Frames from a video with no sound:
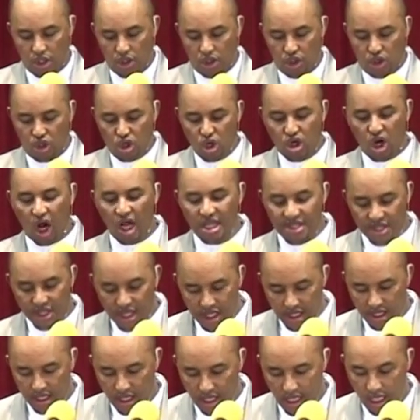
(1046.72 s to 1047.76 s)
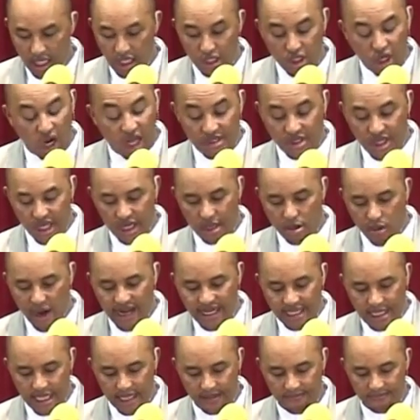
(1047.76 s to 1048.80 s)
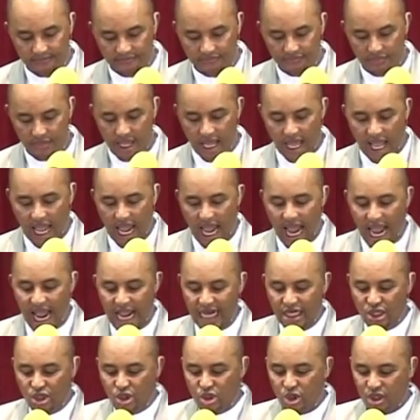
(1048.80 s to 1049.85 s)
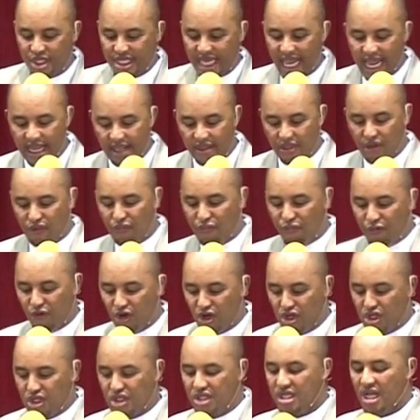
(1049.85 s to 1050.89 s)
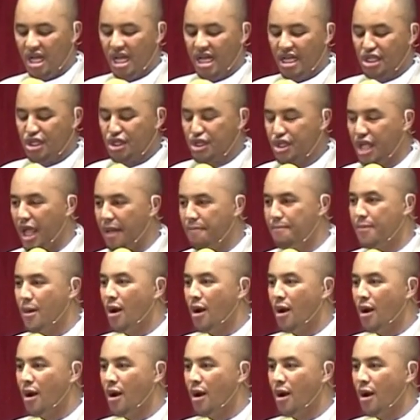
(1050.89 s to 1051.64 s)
to consecrate and to take the first step